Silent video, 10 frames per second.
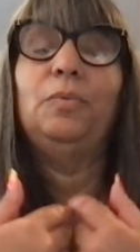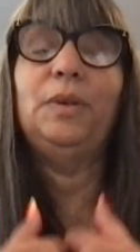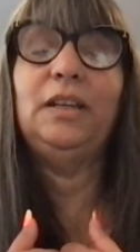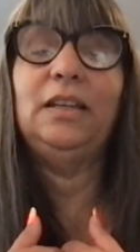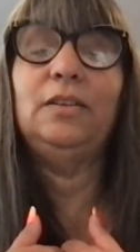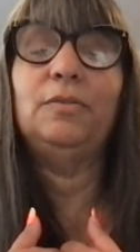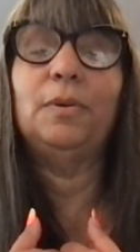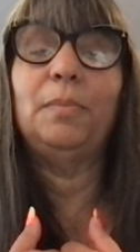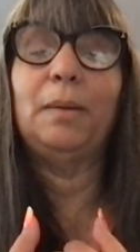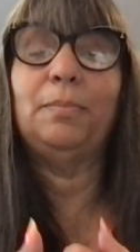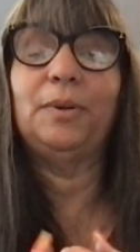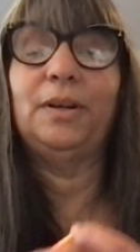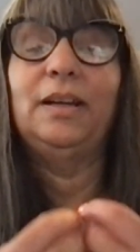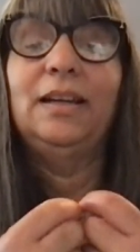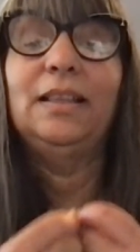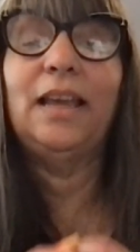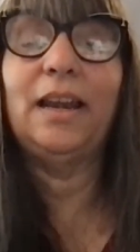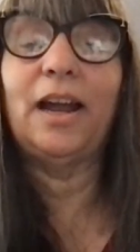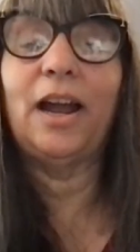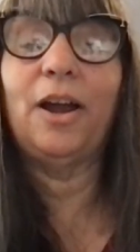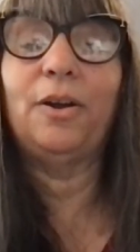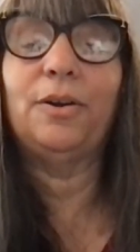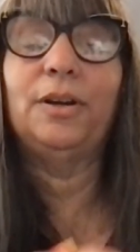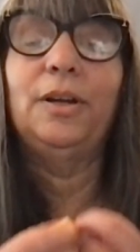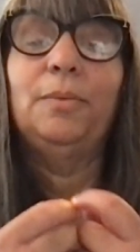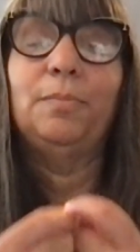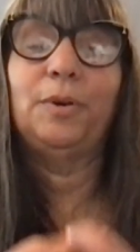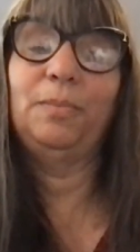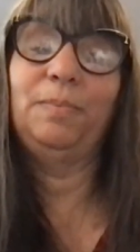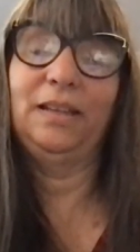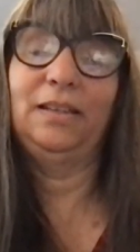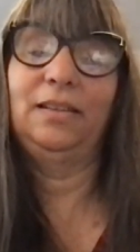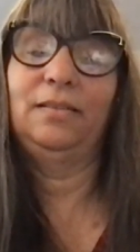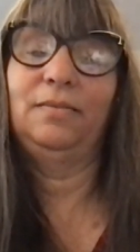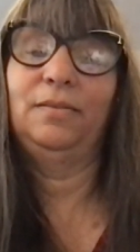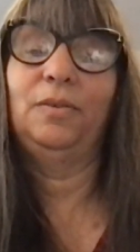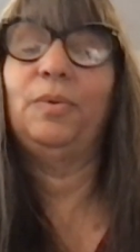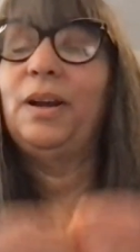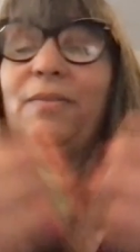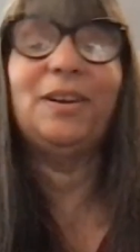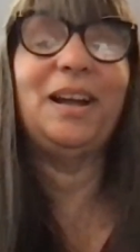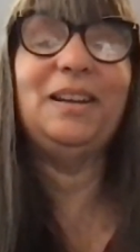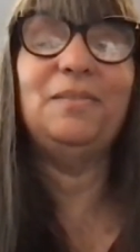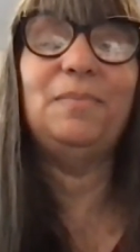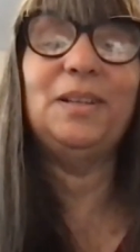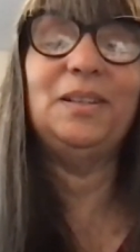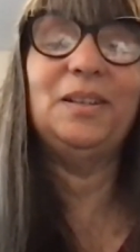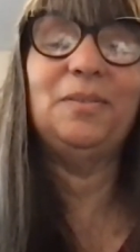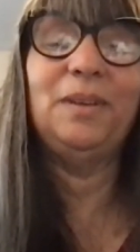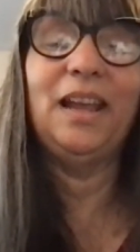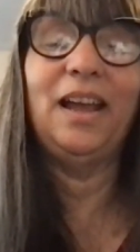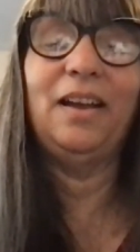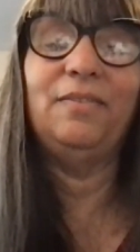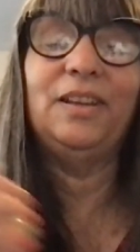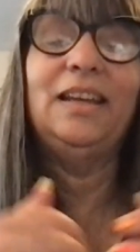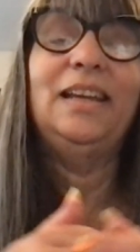we need to remember that our purpose, whatever kind of business we have,